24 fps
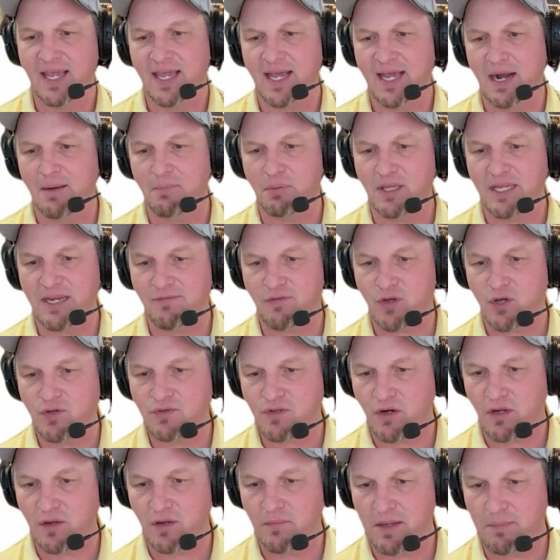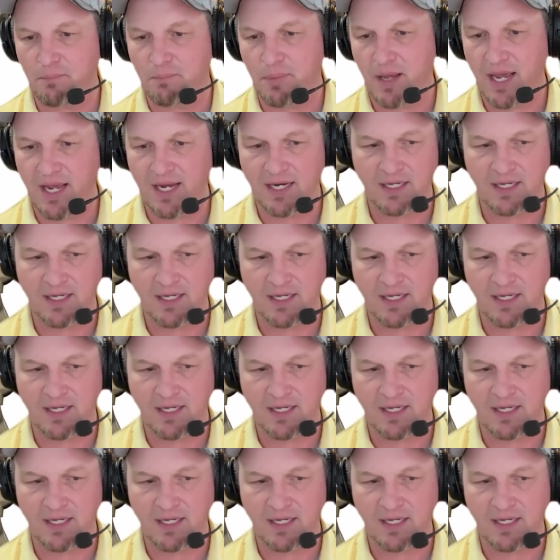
And I believe those are going to be pegged